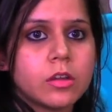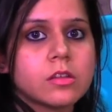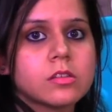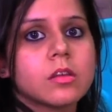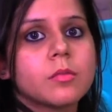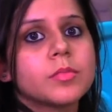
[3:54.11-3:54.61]
There
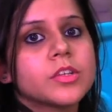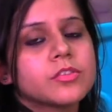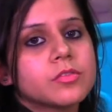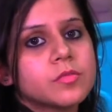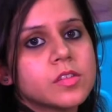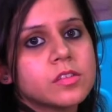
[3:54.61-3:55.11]
are some
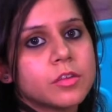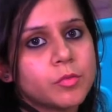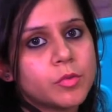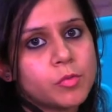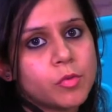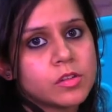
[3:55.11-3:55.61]
patients with
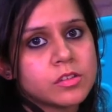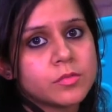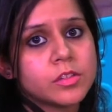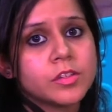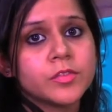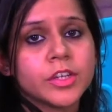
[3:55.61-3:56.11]
cerebral
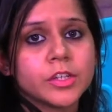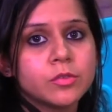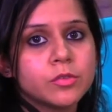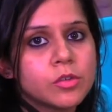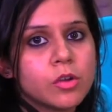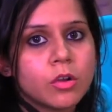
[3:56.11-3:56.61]
palsy with a very
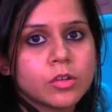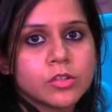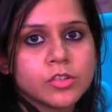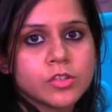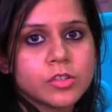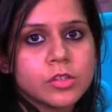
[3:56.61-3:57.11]
good
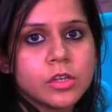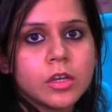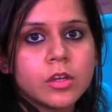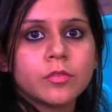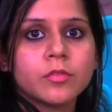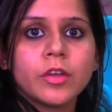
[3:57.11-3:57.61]
cognition,
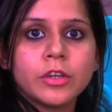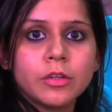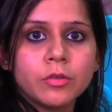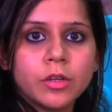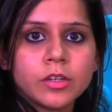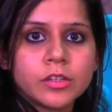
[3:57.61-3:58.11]

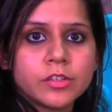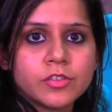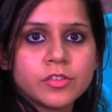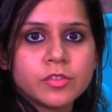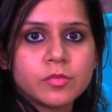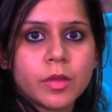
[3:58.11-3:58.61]
very good
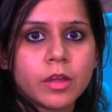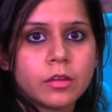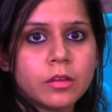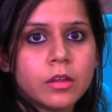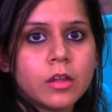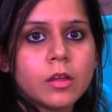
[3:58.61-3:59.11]
attention
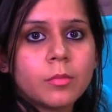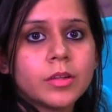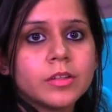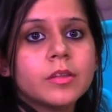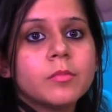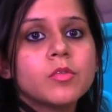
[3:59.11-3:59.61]
span,
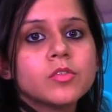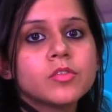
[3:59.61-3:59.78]
but there are